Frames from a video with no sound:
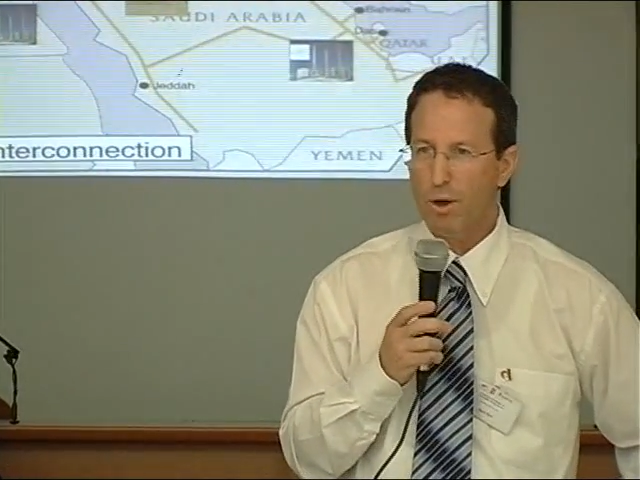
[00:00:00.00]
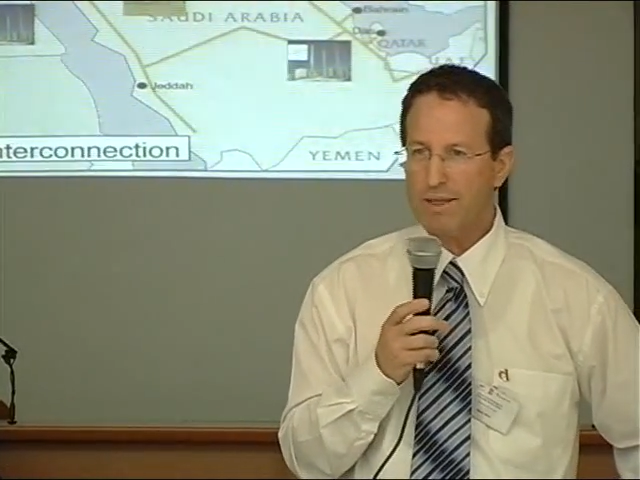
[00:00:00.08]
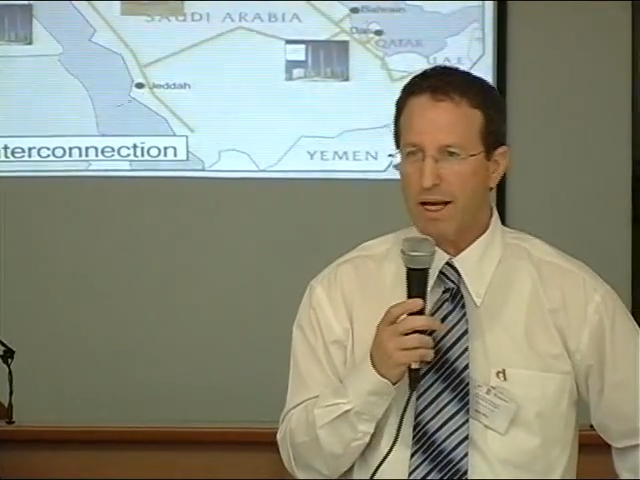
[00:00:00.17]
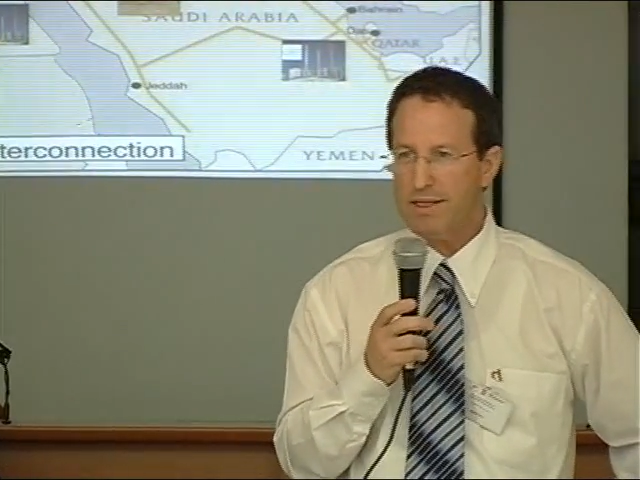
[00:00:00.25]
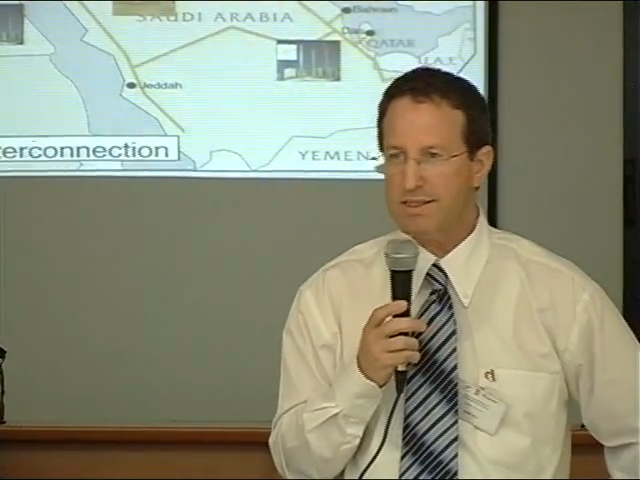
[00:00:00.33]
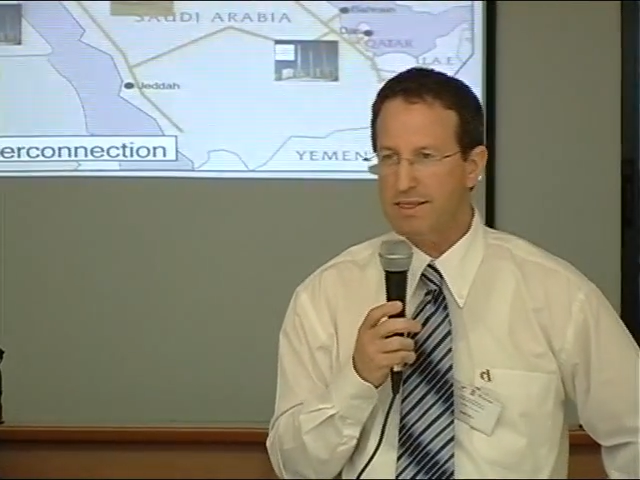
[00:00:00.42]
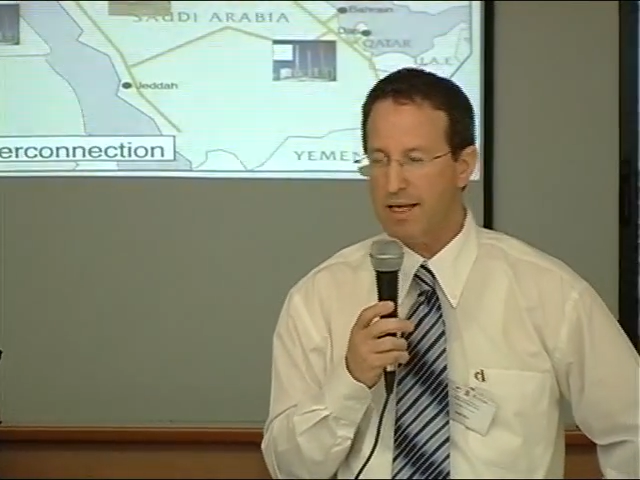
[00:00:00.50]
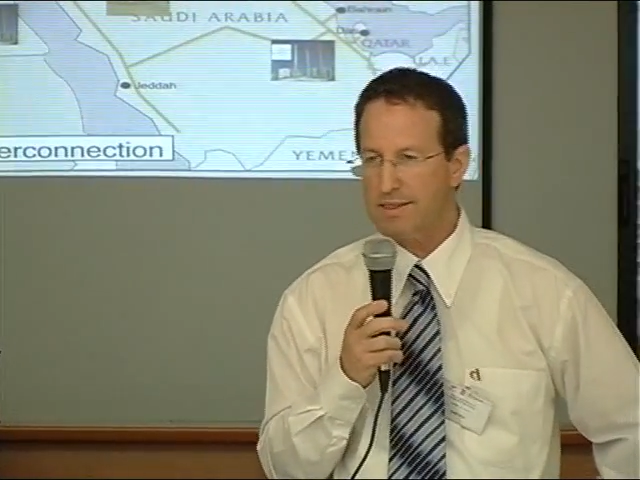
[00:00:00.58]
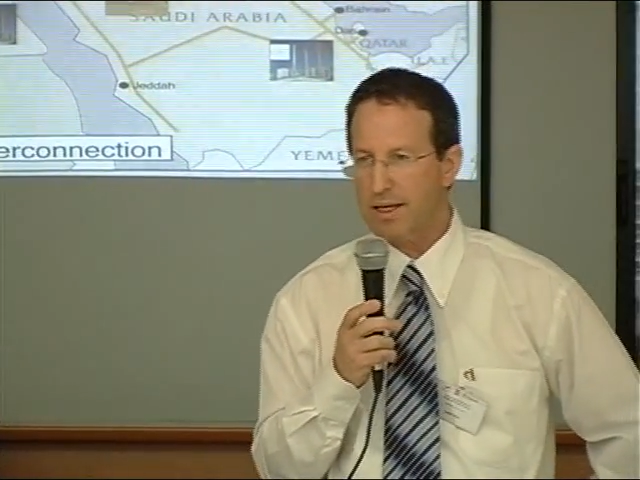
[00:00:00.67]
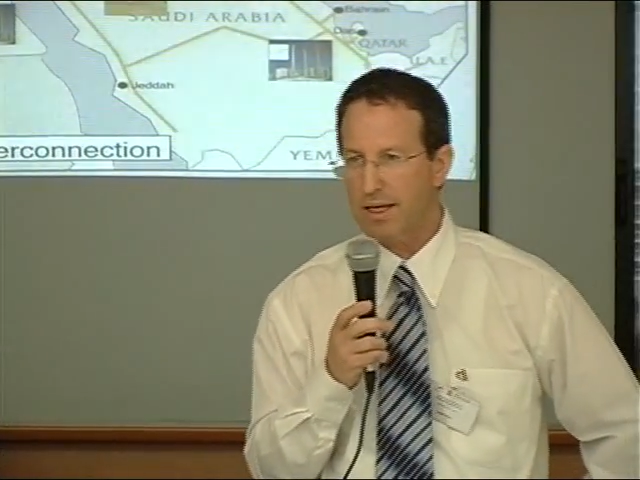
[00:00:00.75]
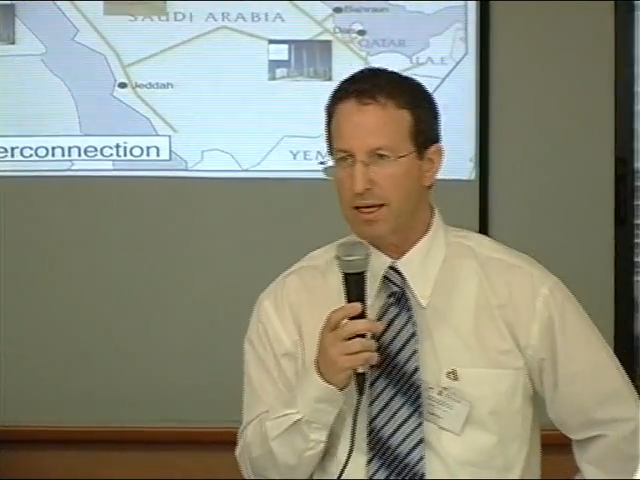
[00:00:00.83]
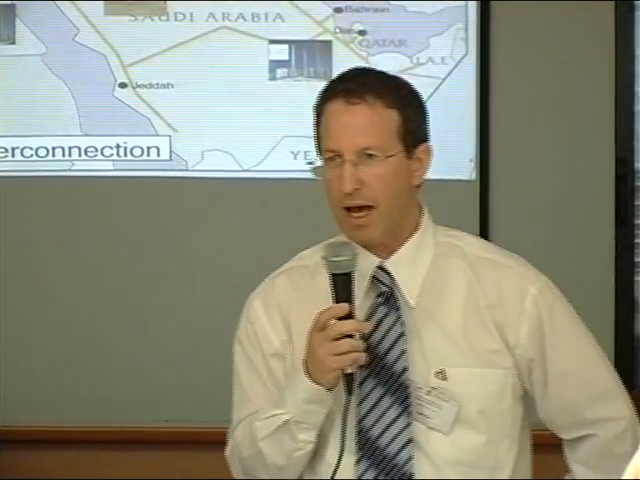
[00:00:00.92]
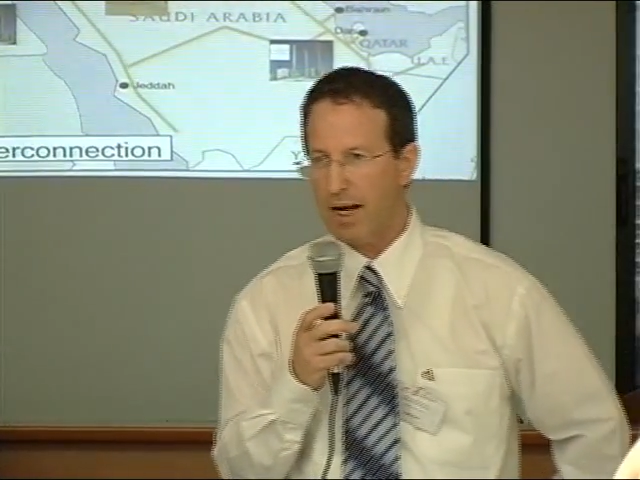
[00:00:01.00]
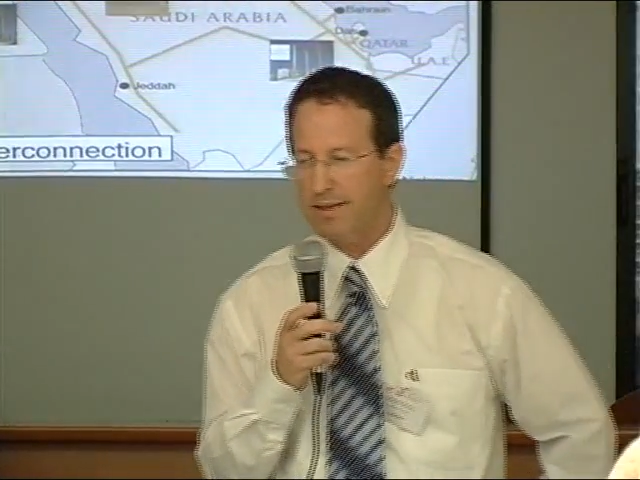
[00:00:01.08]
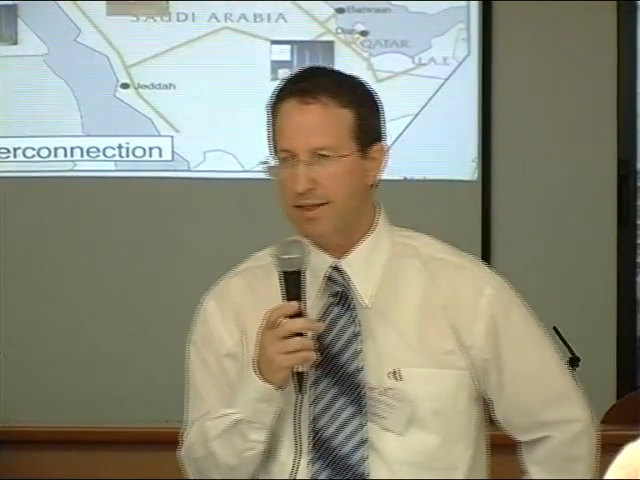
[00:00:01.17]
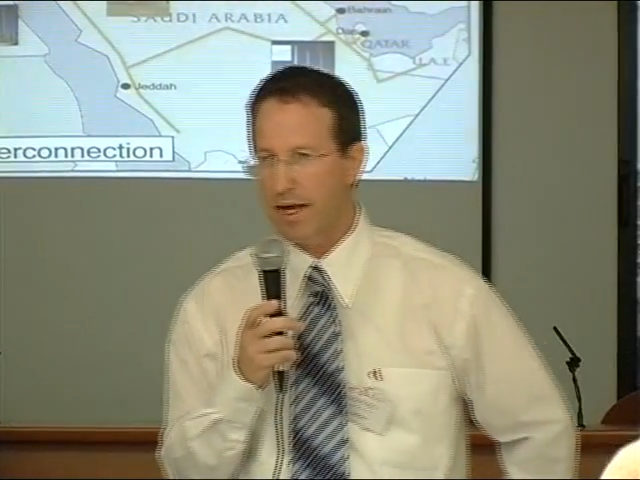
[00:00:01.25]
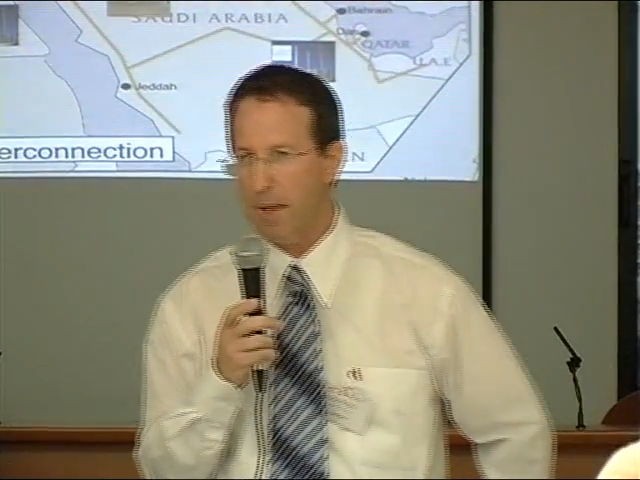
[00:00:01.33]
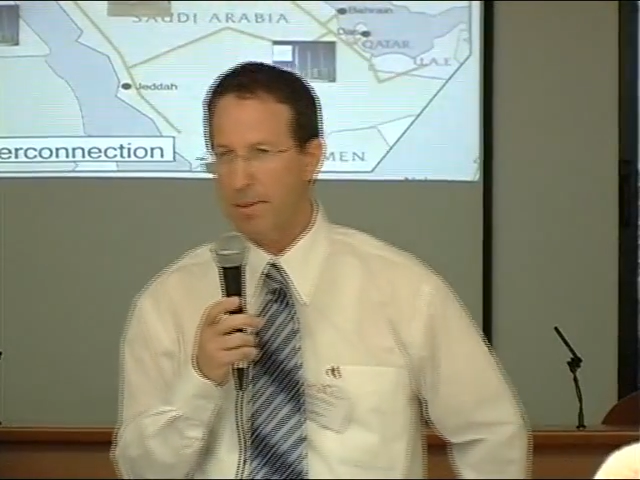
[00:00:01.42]
What I see as a
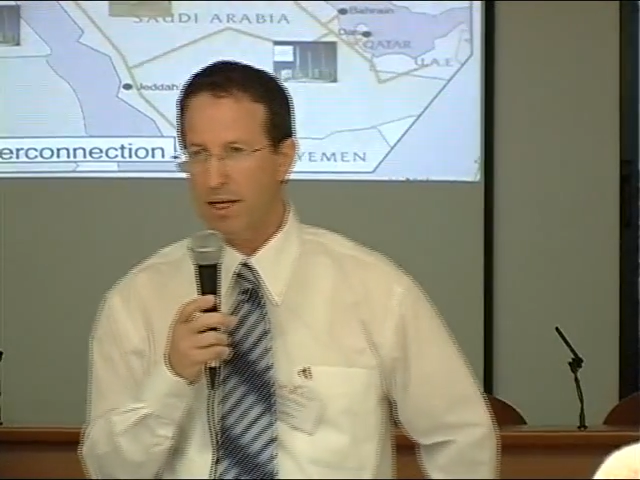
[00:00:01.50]
reality